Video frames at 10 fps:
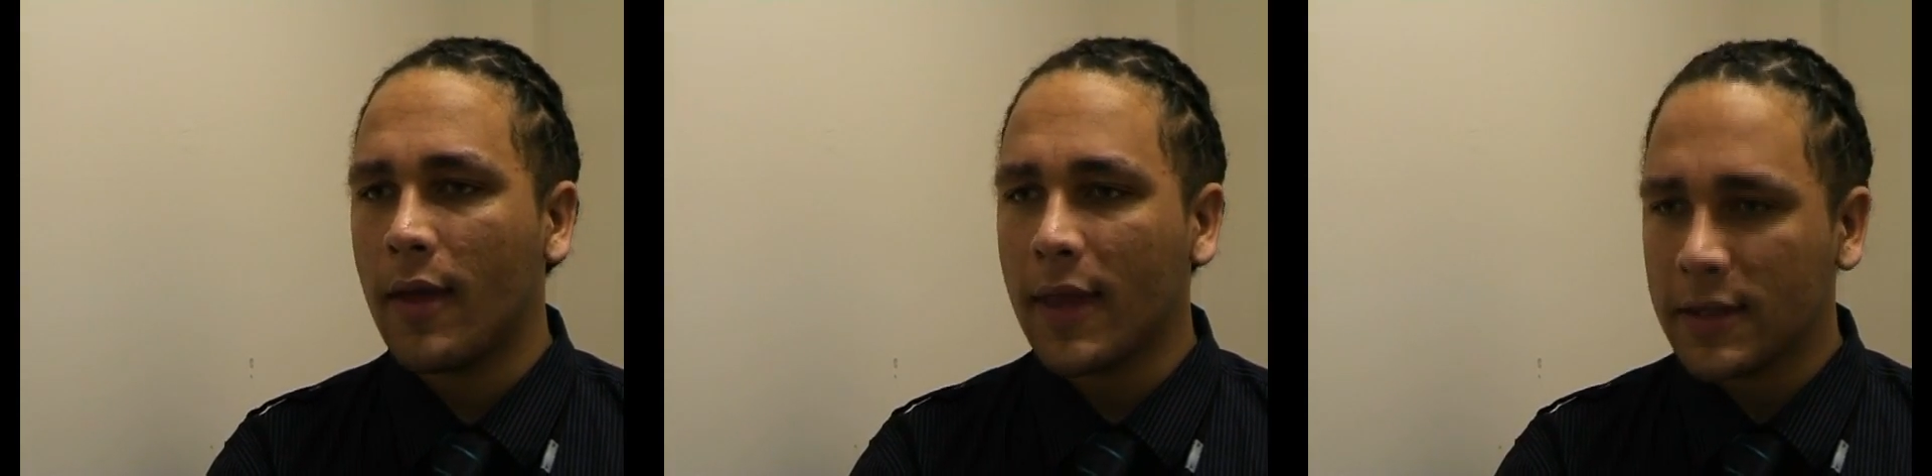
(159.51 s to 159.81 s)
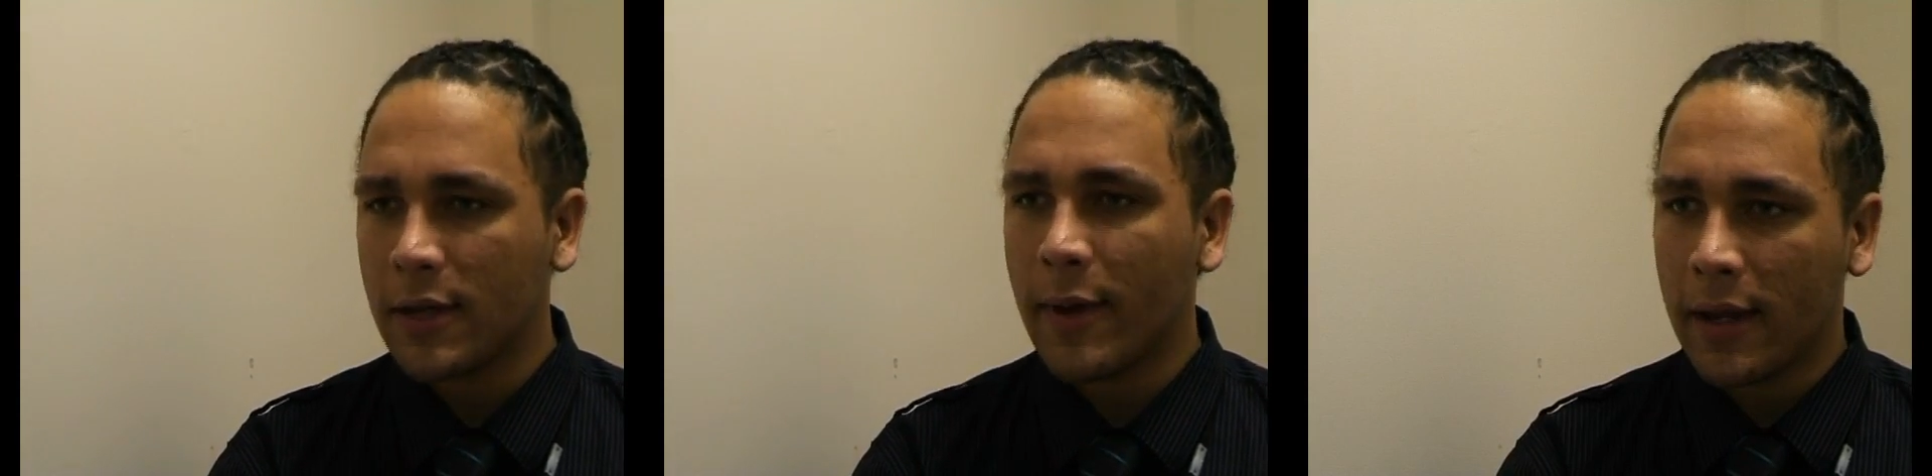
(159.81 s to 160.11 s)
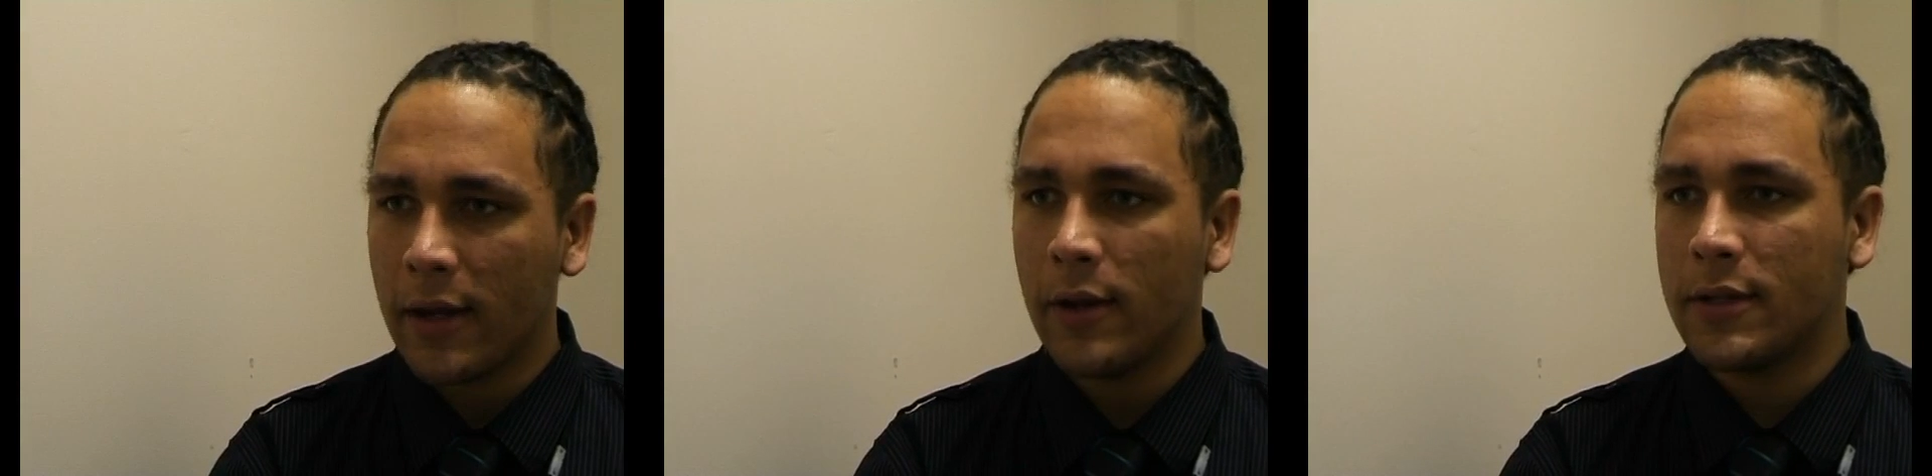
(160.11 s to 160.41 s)
That's going to
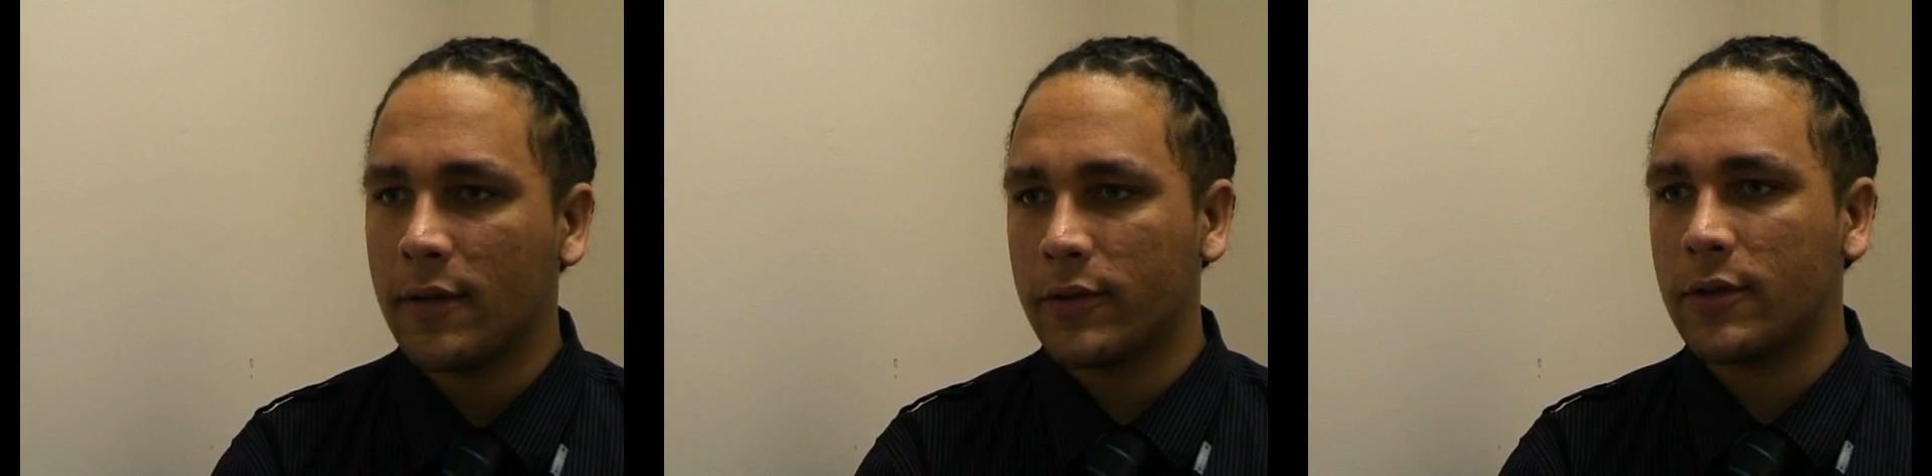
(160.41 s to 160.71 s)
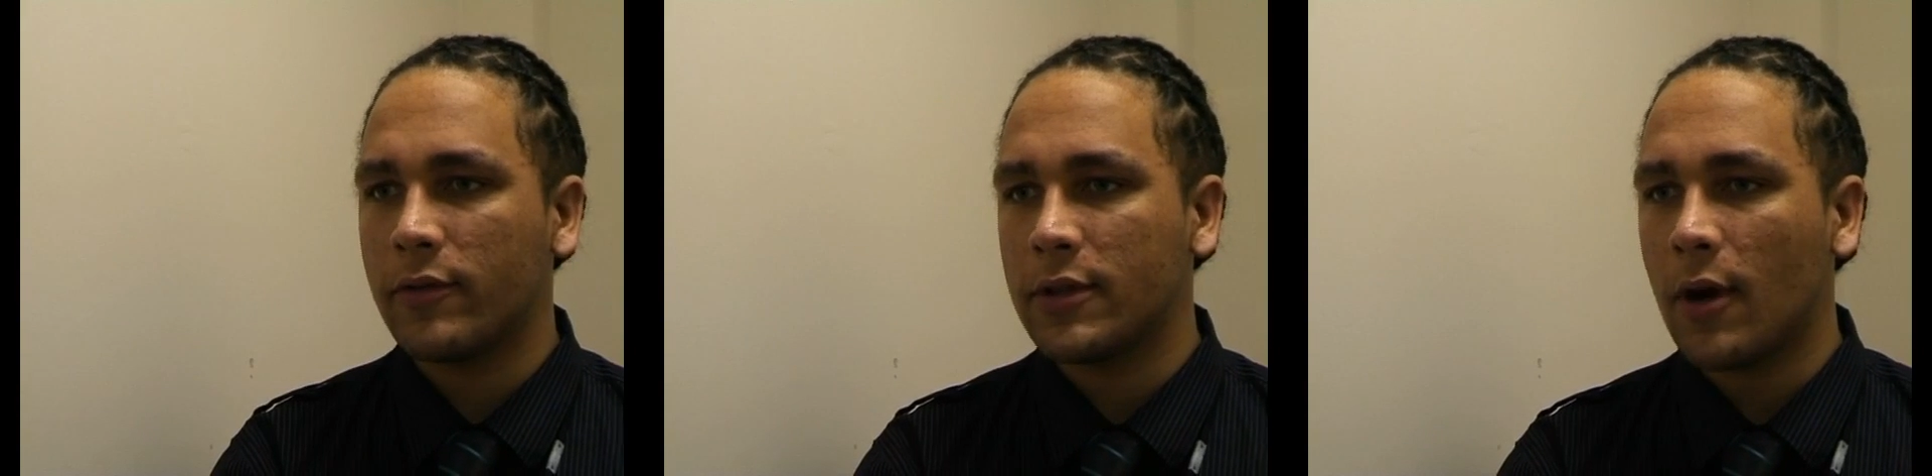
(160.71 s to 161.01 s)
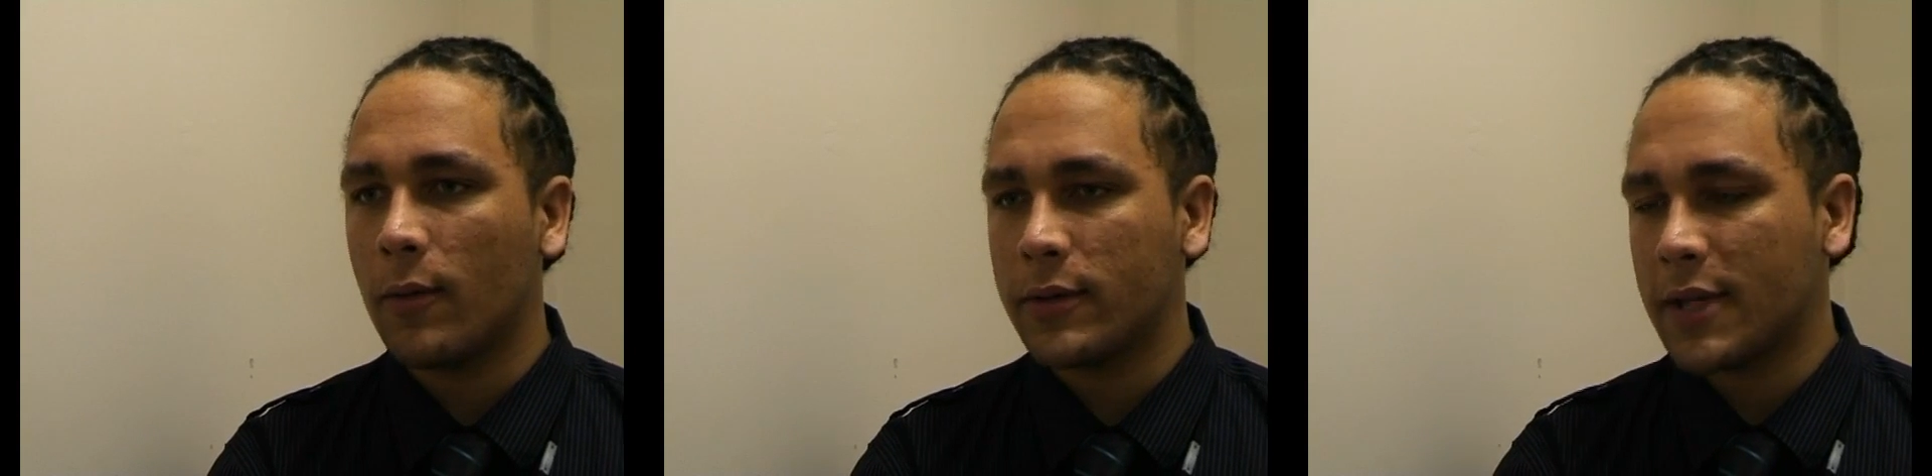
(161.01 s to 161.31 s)
make a huge difference to
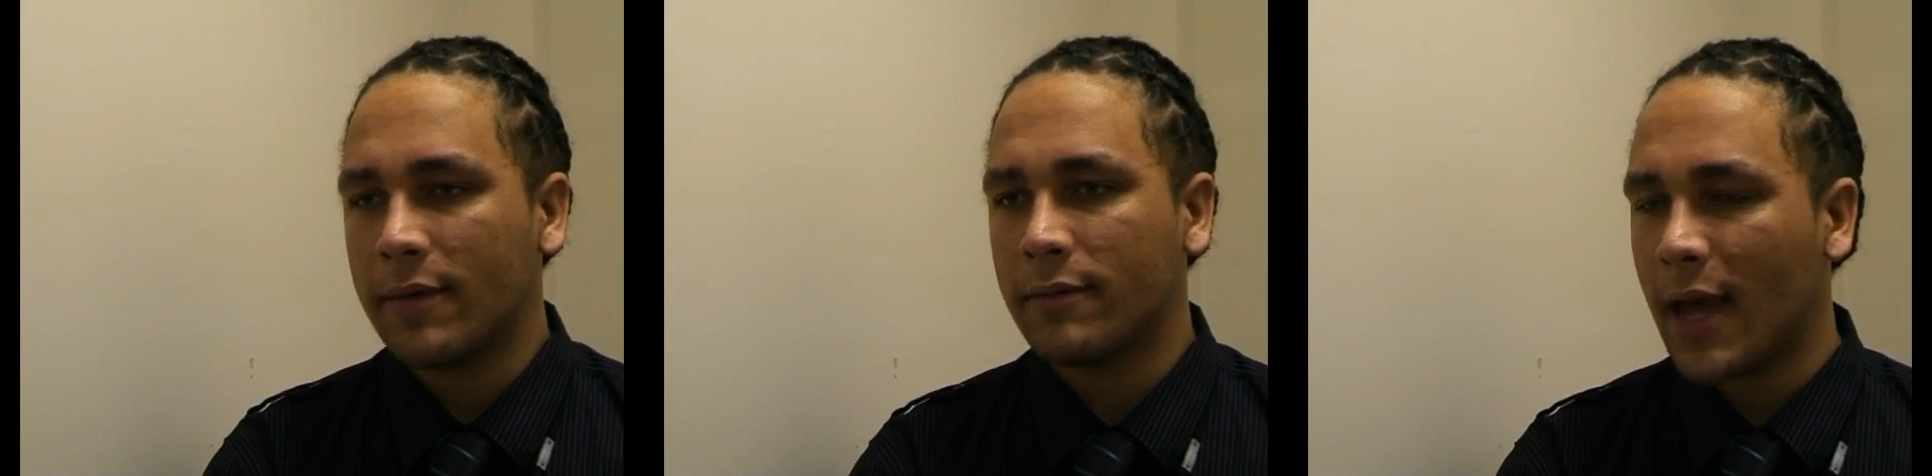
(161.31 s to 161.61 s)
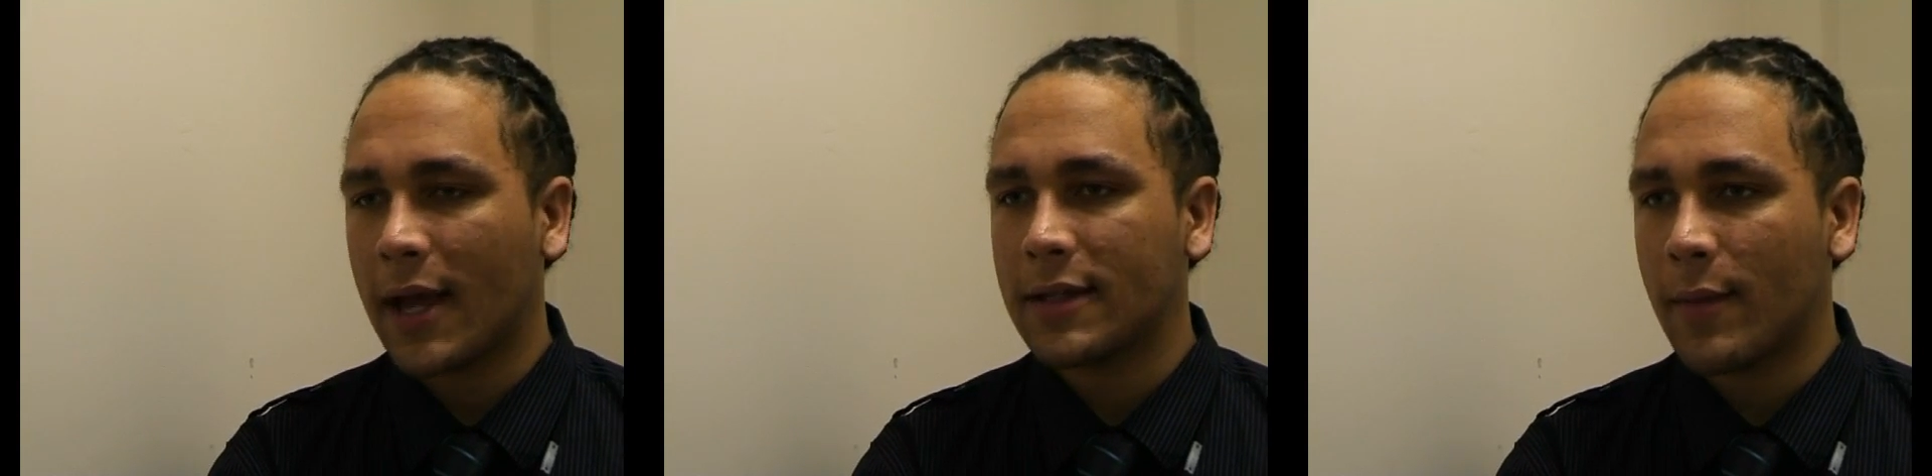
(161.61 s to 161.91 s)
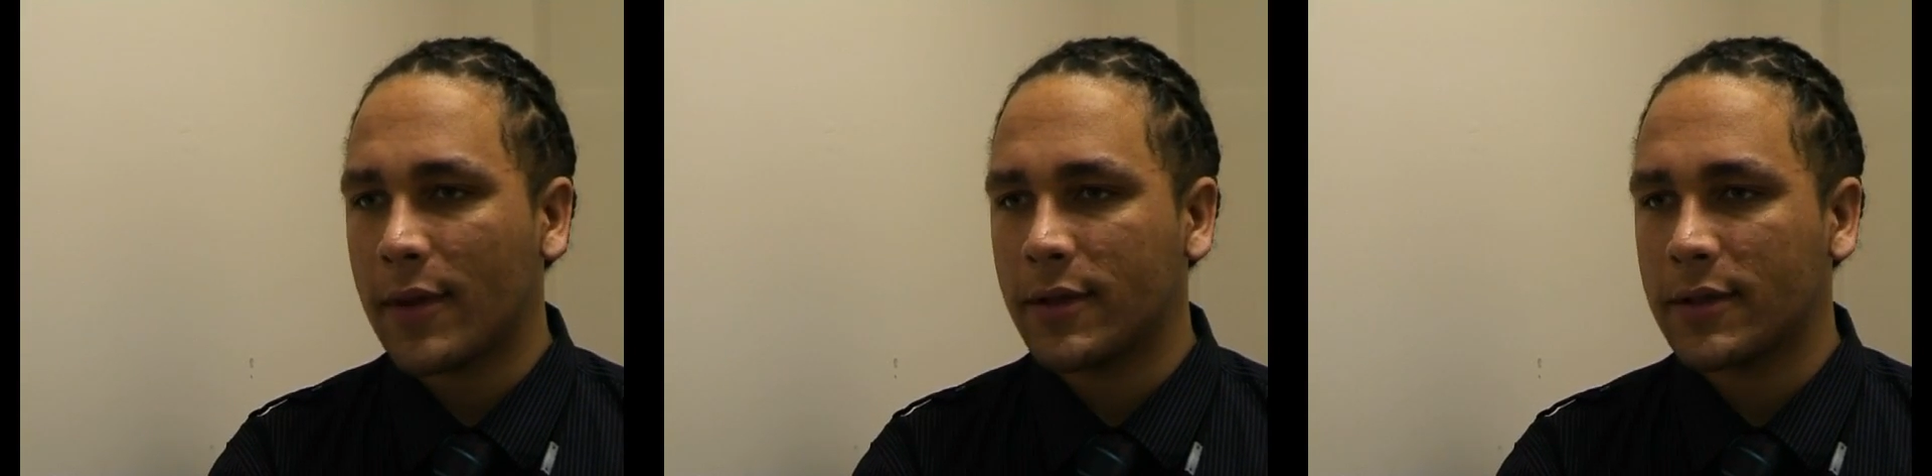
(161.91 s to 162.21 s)
results and
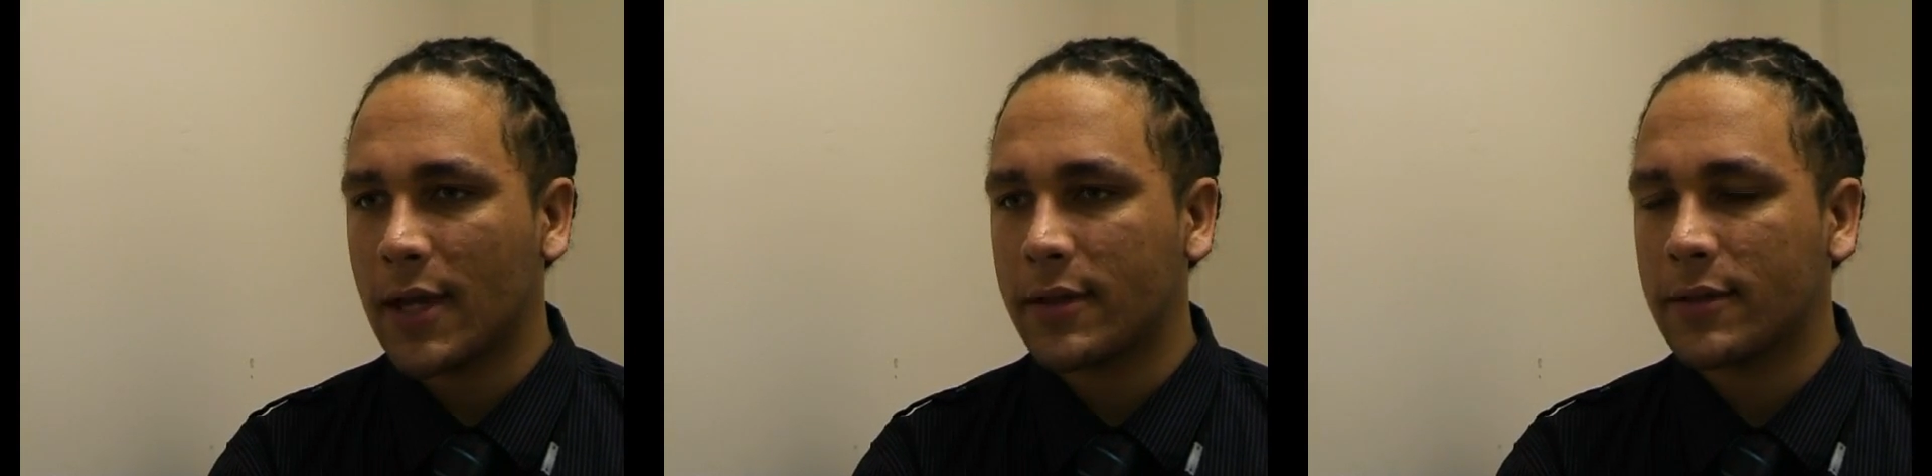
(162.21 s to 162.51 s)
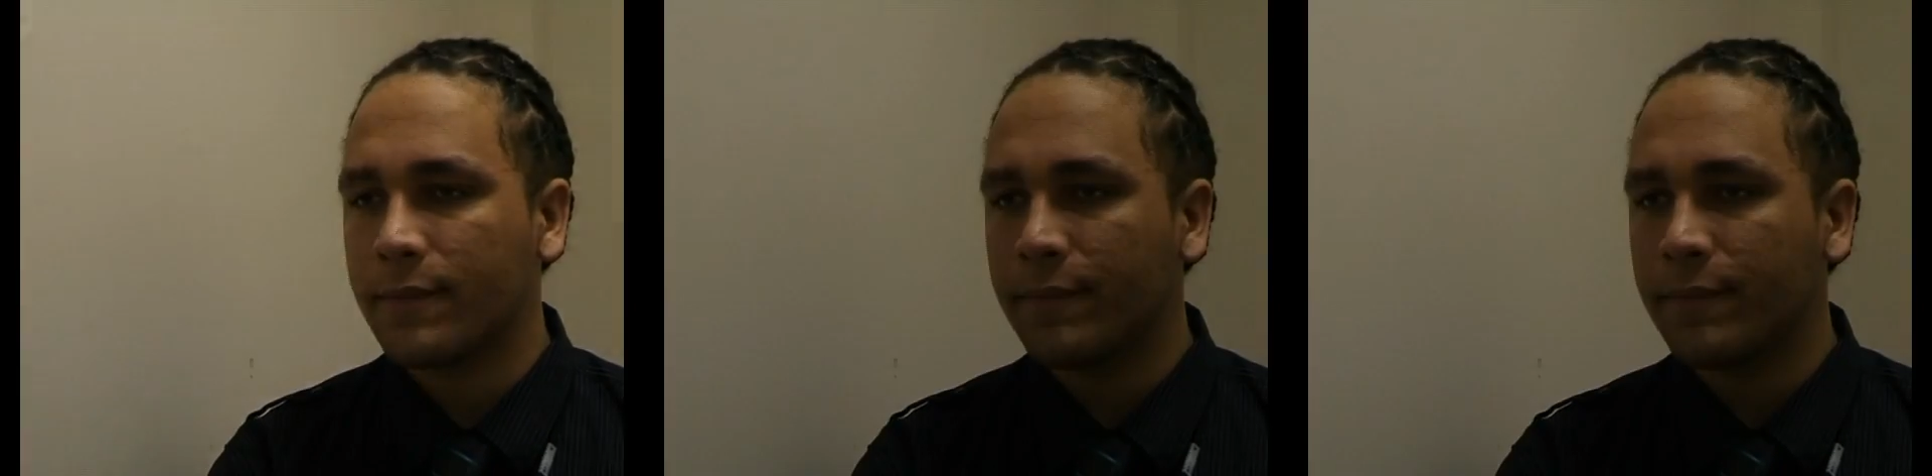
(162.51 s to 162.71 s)
academic success.